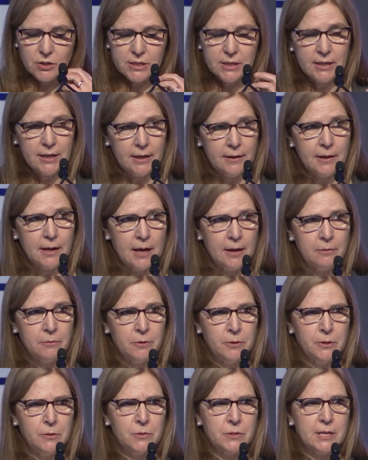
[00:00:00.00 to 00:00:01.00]
and I, I
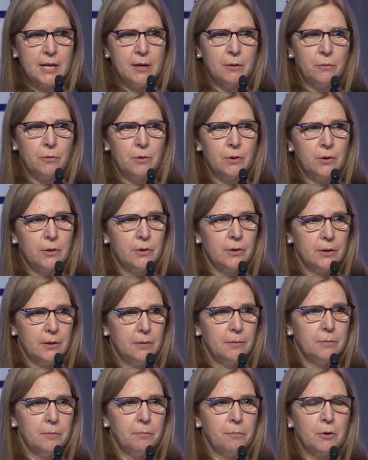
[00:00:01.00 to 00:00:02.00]
reuse that word
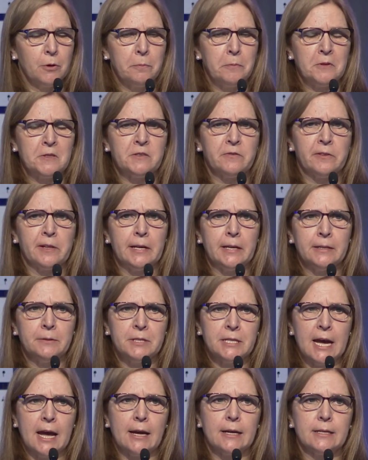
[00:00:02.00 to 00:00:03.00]
purposefully, the
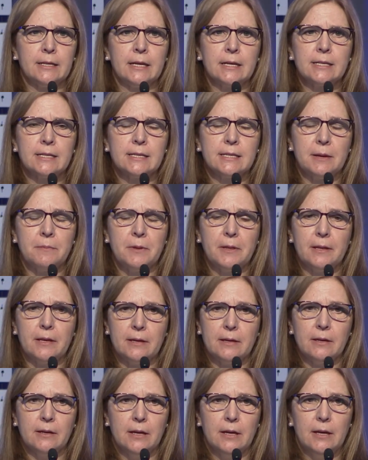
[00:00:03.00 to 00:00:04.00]
tactics, some of
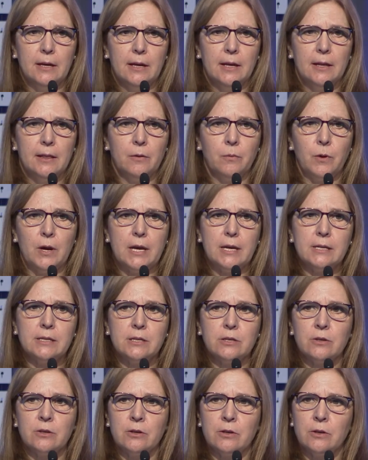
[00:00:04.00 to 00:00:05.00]
the, the ways
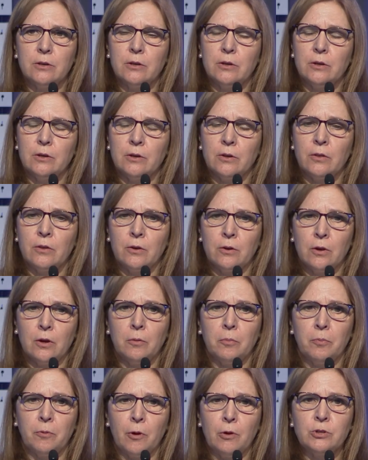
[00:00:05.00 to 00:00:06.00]
they're, they're
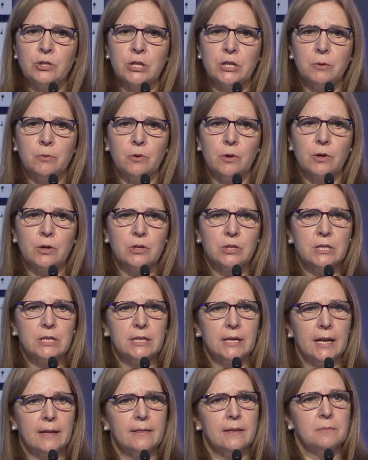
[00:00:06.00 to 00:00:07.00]
approaching workers to
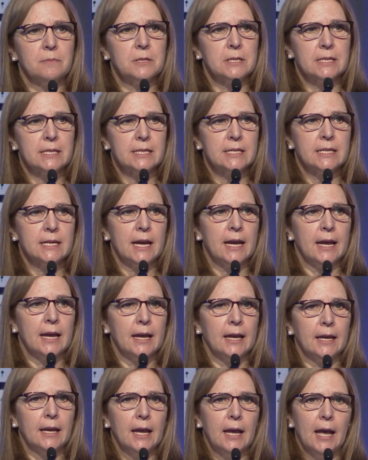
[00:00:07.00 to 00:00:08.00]
get them to
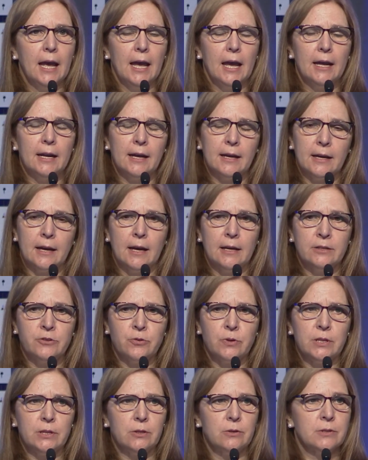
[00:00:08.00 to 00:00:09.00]
stay. And I, I
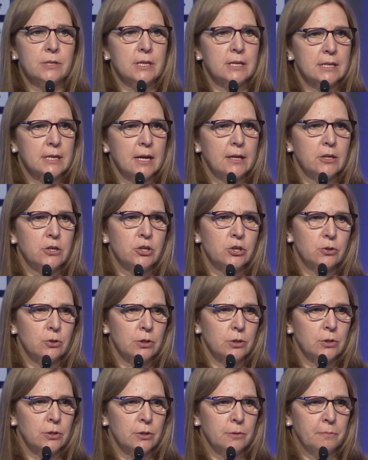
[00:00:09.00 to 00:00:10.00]
treat those as kind of
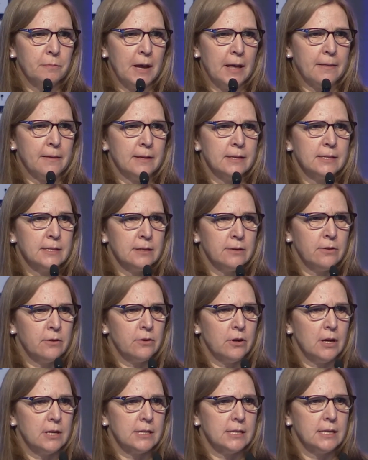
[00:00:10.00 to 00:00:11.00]
short-term methods. They're
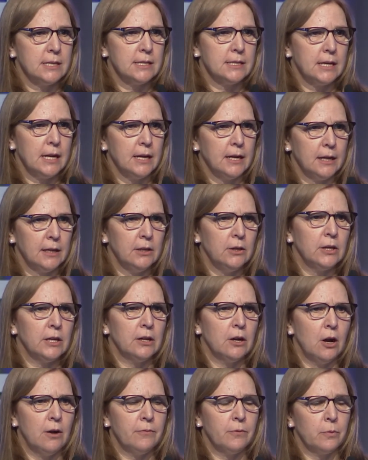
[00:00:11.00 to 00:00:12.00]
not sustaining. You
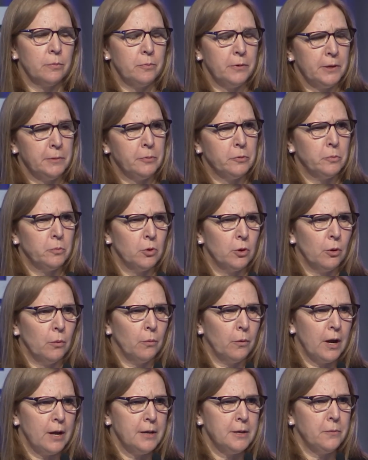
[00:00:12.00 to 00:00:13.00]
can offer people more
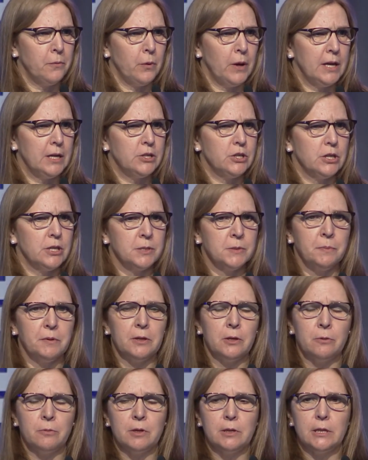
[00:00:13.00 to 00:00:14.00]
wages,
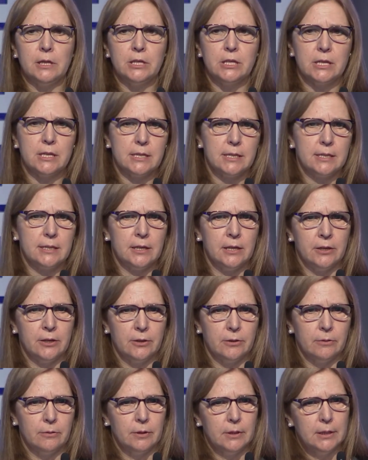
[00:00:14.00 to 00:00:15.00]
but you're really just, you
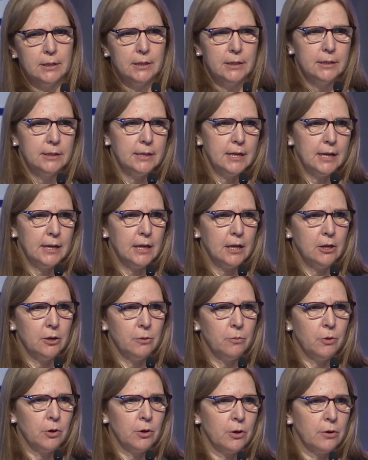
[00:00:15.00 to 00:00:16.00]
know, taking a
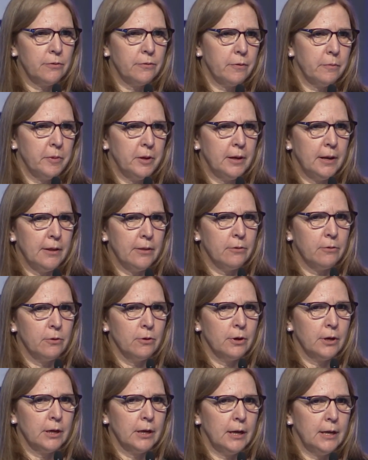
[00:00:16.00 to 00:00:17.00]
worker from another
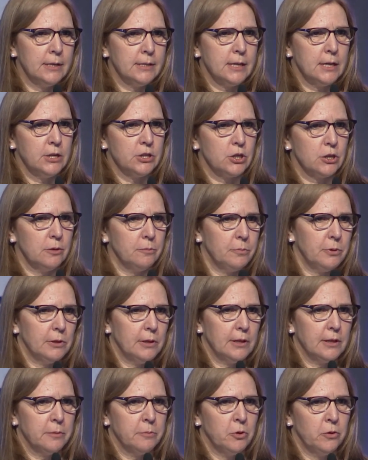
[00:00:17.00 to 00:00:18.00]
organization and
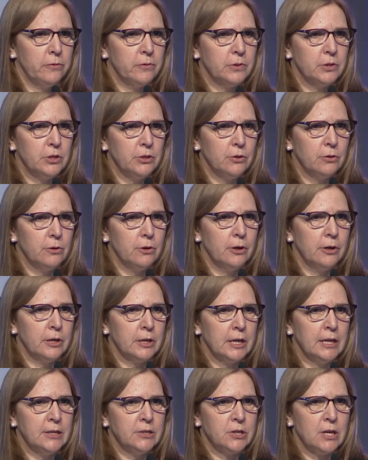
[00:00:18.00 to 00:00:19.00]
pulling them over to your
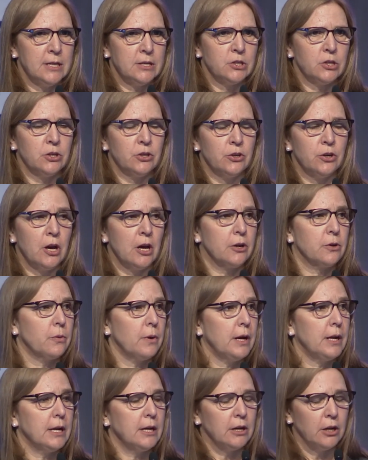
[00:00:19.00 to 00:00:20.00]
organization. You're not
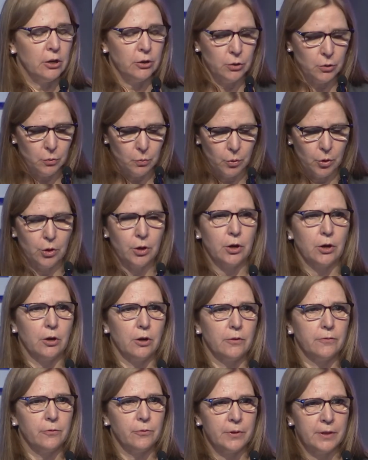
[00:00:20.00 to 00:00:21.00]
creating a new
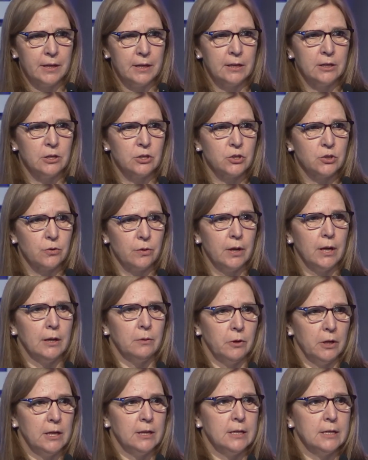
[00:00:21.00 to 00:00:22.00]
worker for the industry,
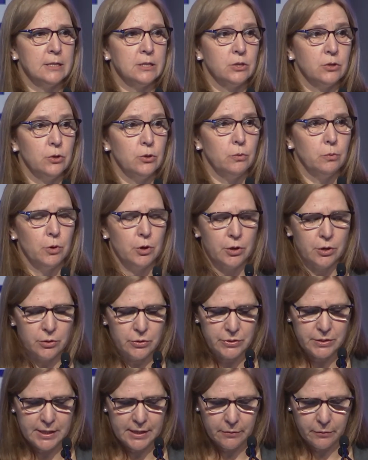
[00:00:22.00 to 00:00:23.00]
and it is new
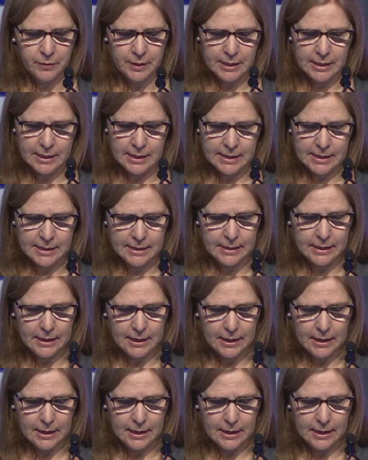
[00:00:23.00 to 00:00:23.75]
workers that we need.